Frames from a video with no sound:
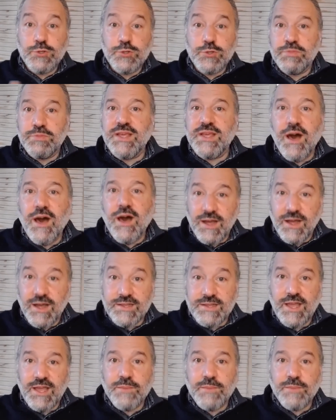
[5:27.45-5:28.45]
to be
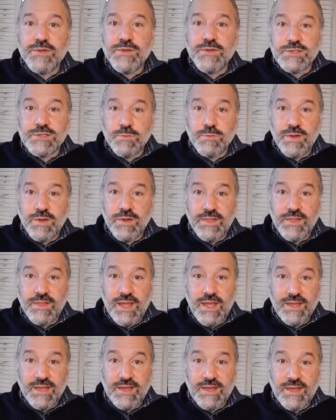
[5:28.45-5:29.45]
on campus when
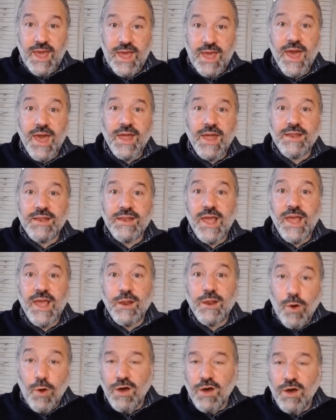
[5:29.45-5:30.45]
they can
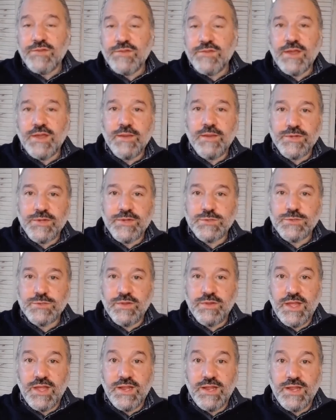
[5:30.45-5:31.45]
and off campus
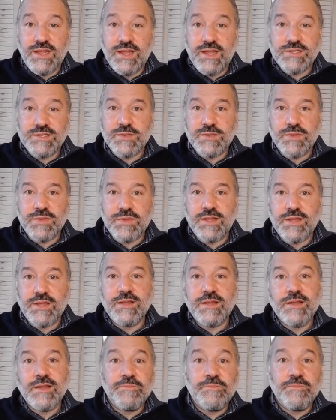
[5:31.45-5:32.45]
when they need to be.